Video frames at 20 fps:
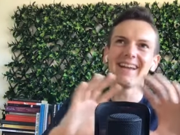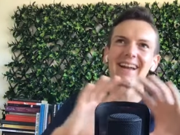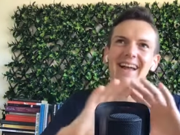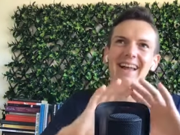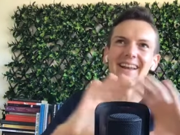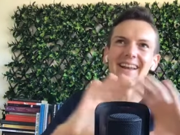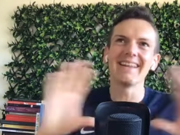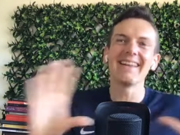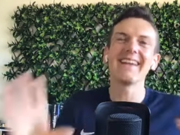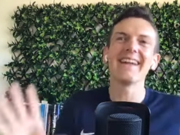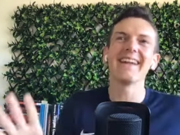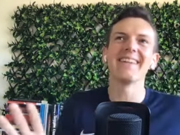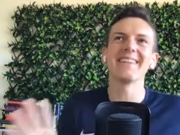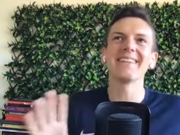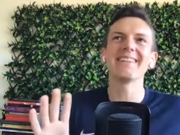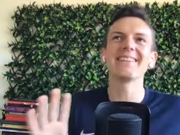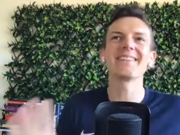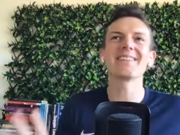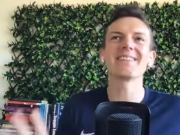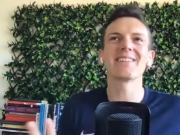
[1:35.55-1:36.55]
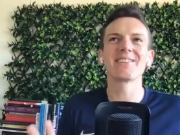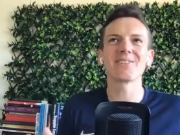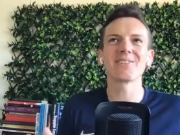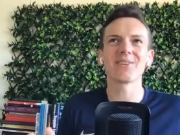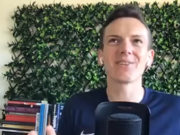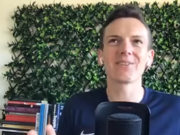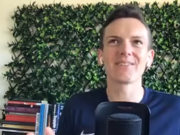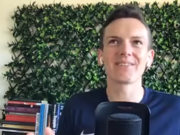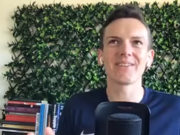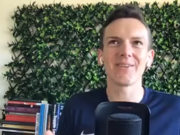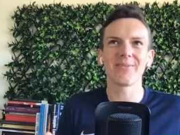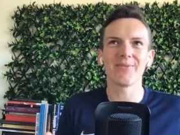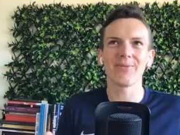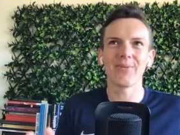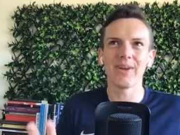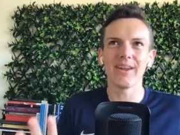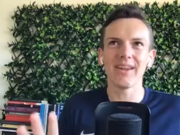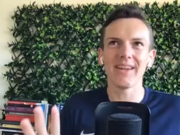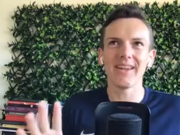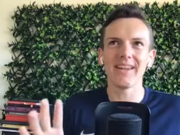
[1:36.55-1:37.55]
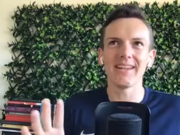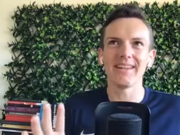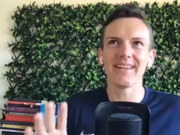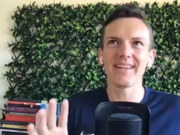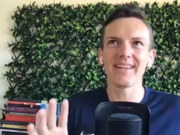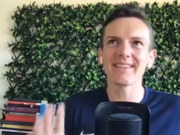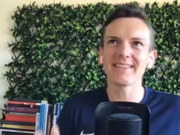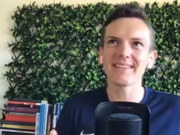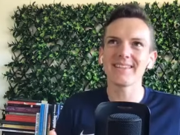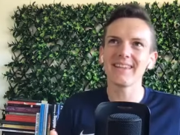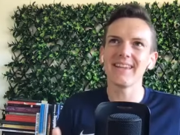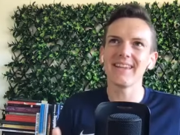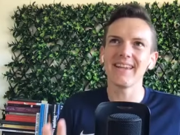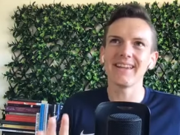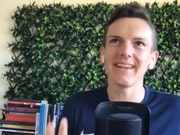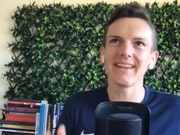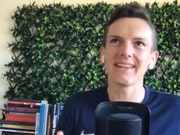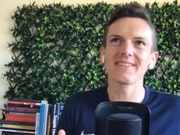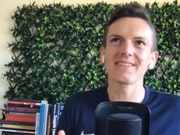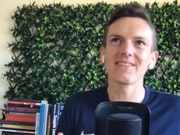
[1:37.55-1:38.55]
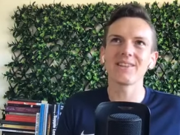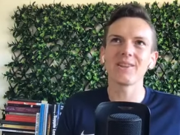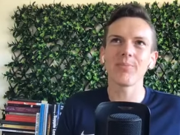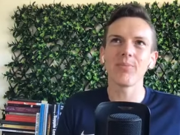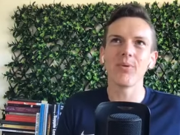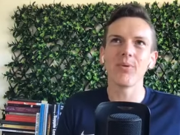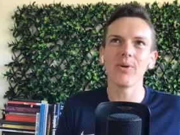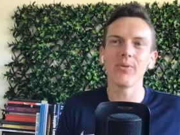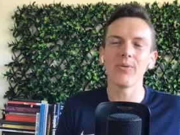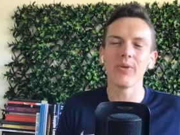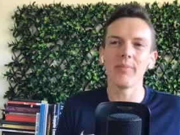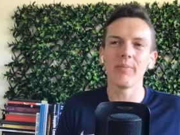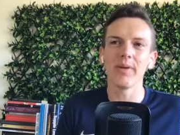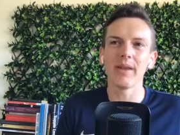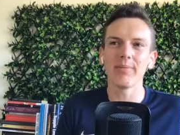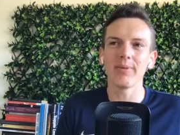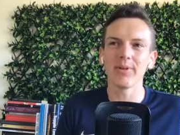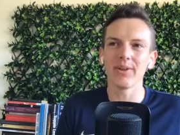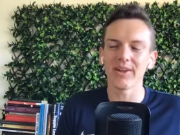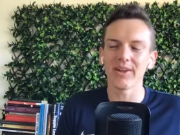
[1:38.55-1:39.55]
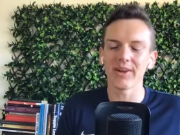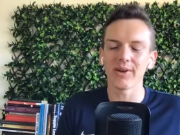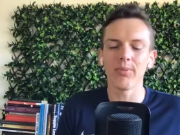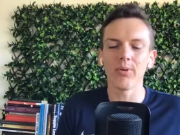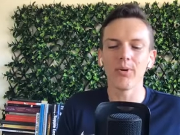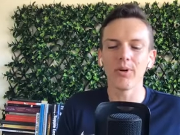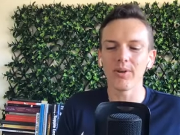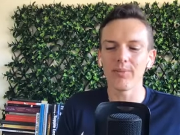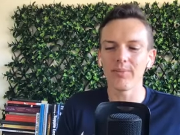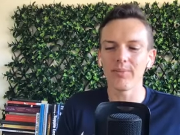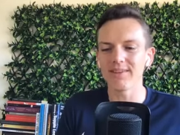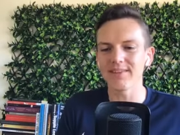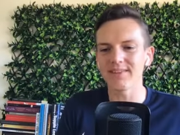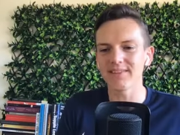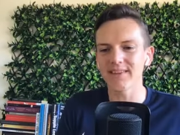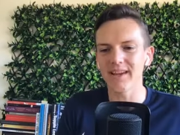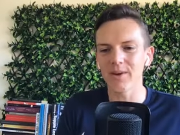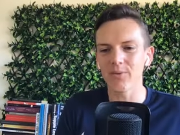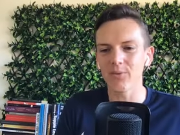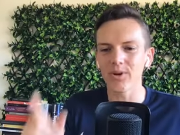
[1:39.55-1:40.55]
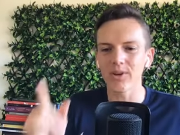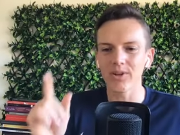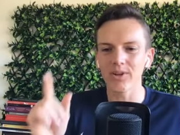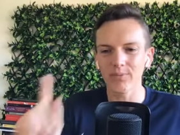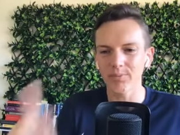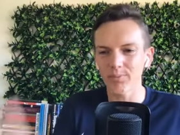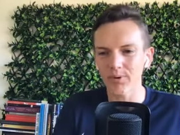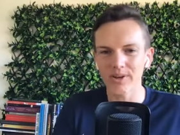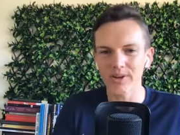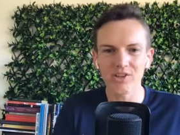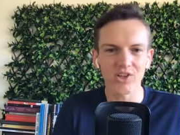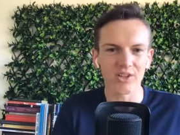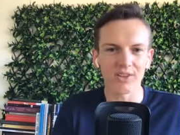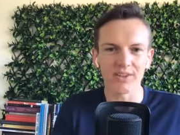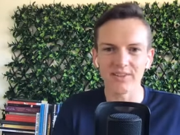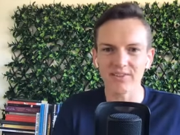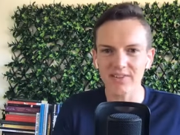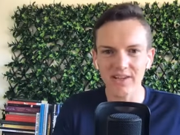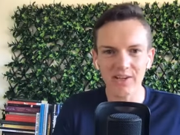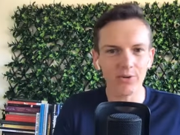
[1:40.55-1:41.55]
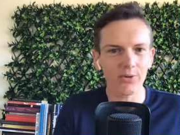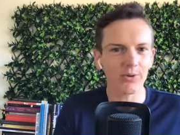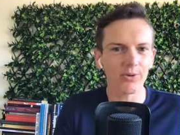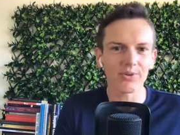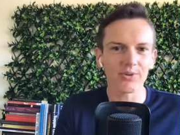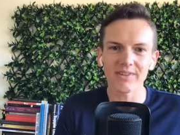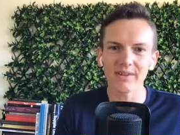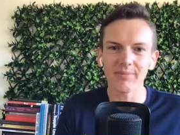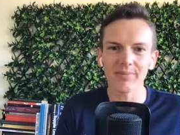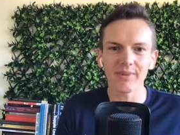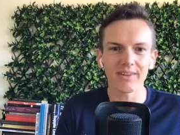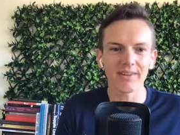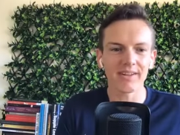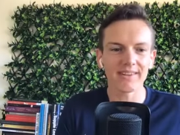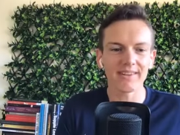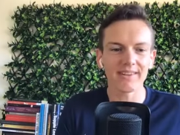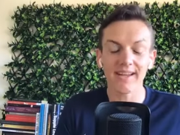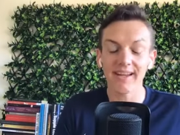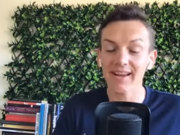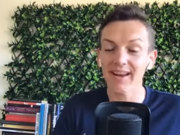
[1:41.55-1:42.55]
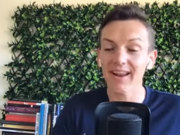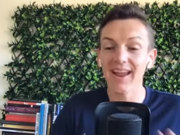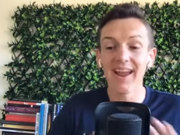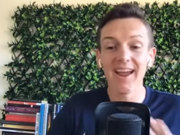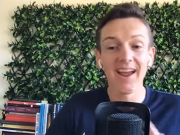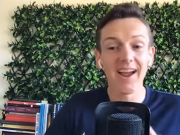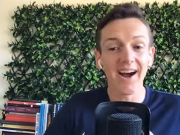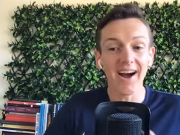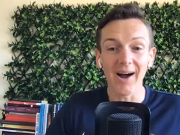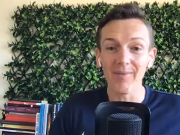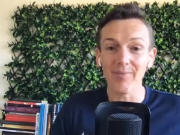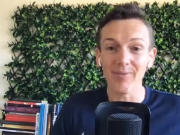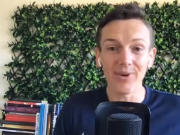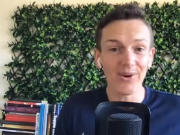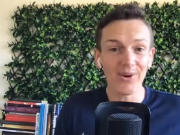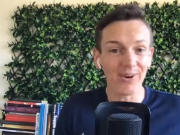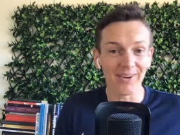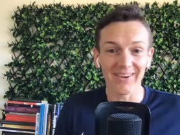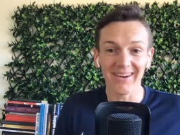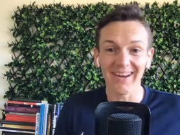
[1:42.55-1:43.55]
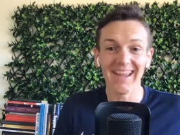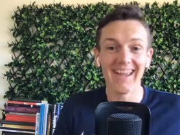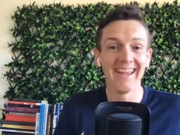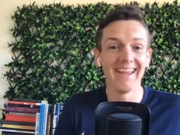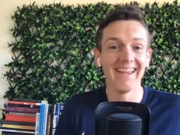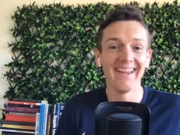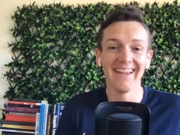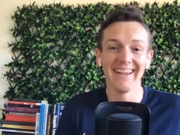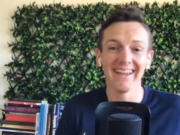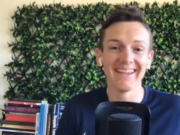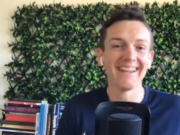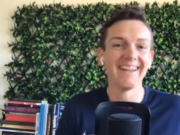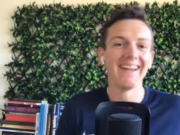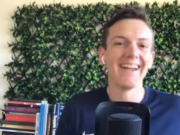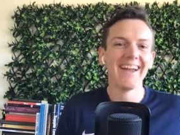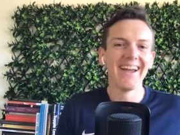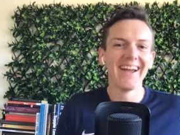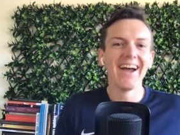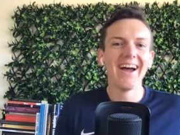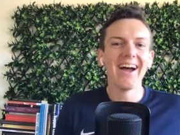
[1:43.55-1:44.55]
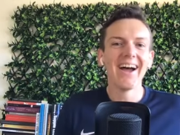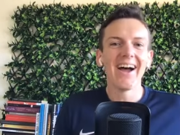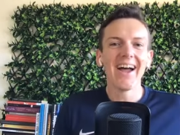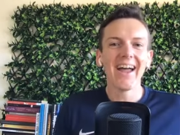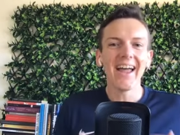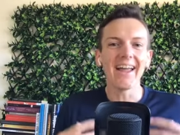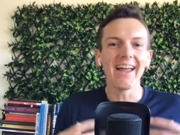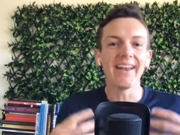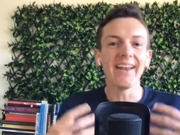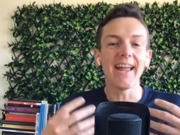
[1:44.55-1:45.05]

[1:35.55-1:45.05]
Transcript: and again, this is the sort of stuff where it gets, it gets to the point where people are going to point at me saying, what are you preaching, the secret or something like that? I'm not. and,